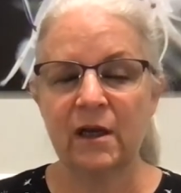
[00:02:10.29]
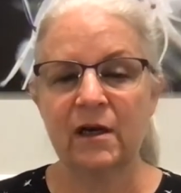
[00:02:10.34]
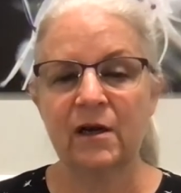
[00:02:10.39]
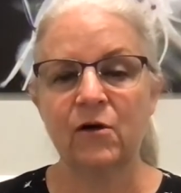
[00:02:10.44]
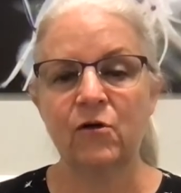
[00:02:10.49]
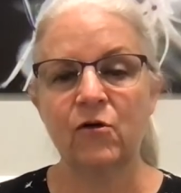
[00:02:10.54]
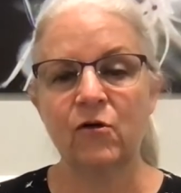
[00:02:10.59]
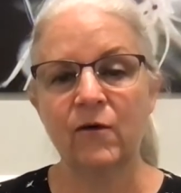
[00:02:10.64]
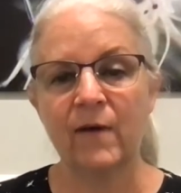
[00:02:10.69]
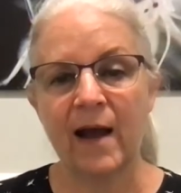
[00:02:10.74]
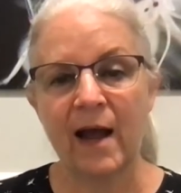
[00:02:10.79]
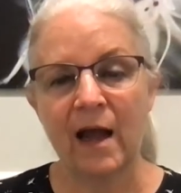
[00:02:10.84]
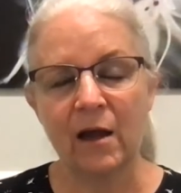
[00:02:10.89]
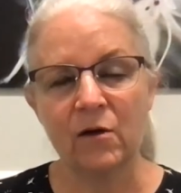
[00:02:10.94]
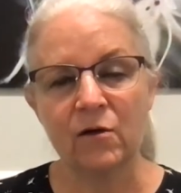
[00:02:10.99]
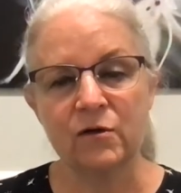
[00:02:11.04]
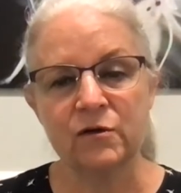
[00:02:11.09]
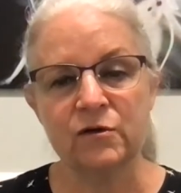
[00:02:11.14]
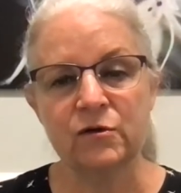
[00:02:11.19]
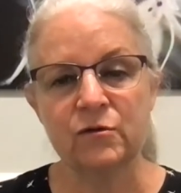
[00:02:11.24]
Now,
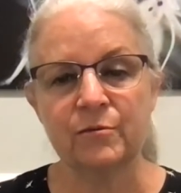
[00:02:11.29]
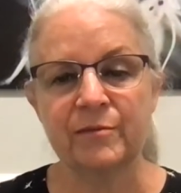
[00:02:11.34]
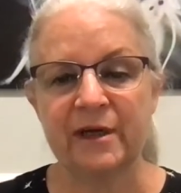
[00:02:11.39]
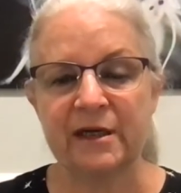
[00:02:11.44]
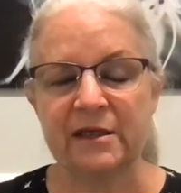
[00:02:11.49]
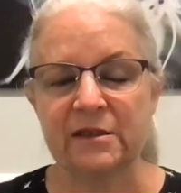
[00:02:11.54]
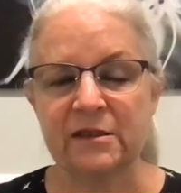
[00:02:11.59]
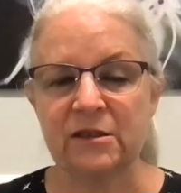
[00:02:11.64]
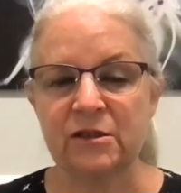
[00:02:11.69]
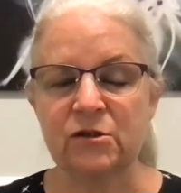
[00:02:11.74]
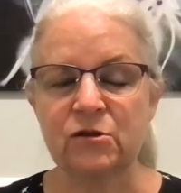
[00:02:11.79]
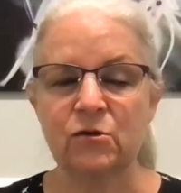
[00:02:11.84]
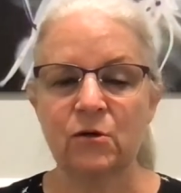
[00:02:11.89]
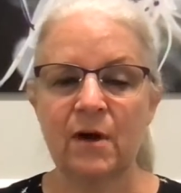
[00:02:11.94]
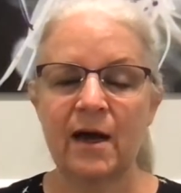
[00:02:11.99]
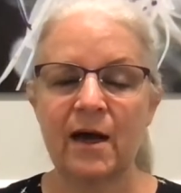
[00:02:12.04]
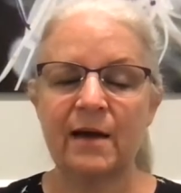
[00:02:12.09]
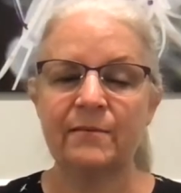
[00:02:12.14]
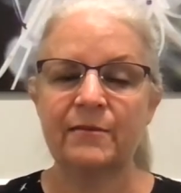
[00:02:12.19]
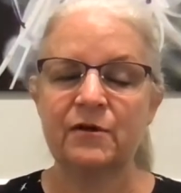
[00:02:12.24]
crackles are best
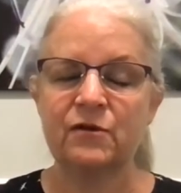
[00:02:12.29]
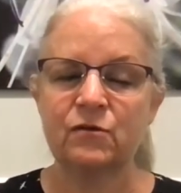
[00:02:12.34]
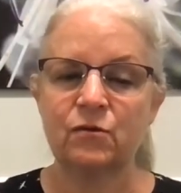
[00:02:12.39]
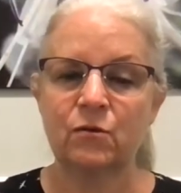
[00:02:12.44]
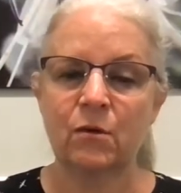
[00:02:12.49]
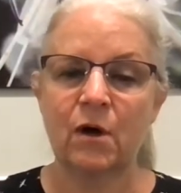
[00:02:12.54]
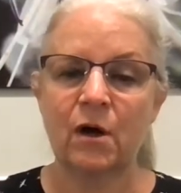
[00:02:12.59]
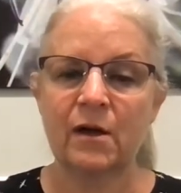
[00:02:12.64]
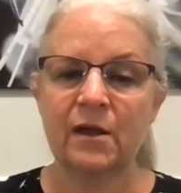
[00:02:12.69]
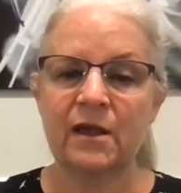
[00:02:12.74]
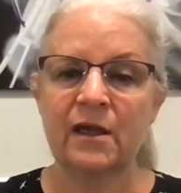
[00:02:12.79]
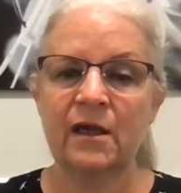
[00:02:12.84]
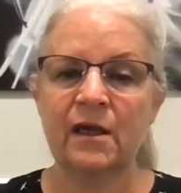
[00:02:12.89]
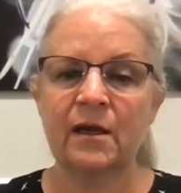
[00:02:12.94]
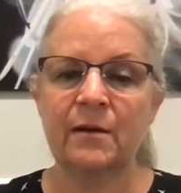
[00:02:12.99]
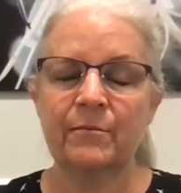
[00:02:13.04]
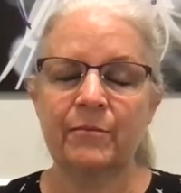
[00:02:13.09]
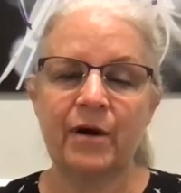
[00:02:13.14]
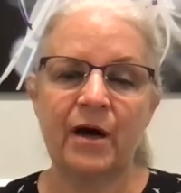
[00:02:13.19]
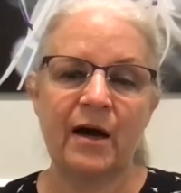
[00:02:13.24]
described as walking
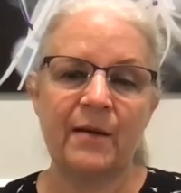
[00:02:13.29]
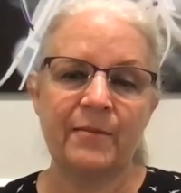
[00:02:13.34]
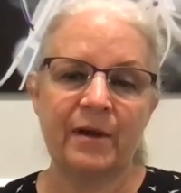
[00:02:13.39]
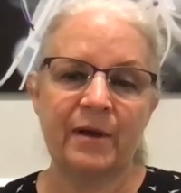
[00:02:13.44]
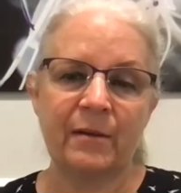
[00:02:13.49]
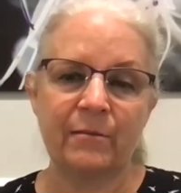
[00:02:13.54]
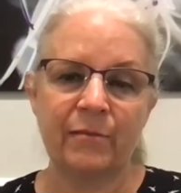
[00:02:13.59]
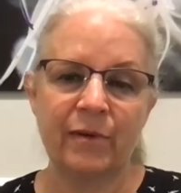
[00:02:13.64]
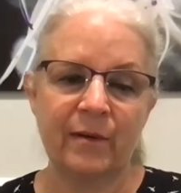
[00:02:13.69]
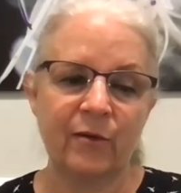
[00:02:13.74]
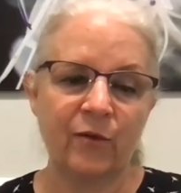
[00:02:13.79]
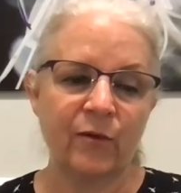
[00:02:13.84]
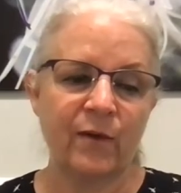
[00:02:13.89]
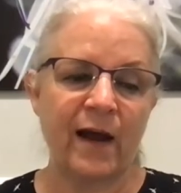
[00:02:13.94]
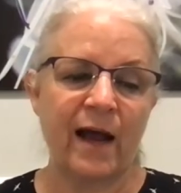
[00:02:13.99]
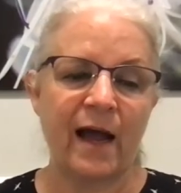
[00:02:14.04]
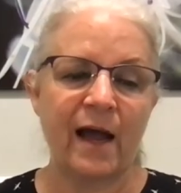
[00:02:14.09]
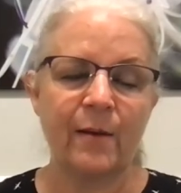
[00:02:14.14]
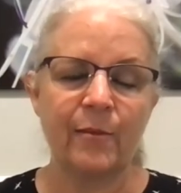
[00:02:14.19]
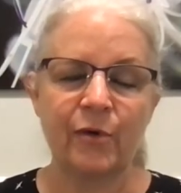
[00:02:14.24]
and popping bubble
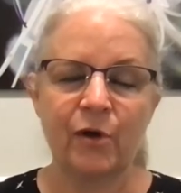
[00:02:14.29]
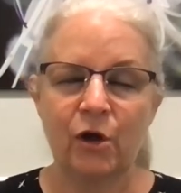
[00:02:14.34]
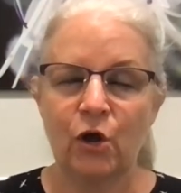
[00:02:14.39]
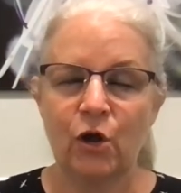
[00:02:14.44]
wrap,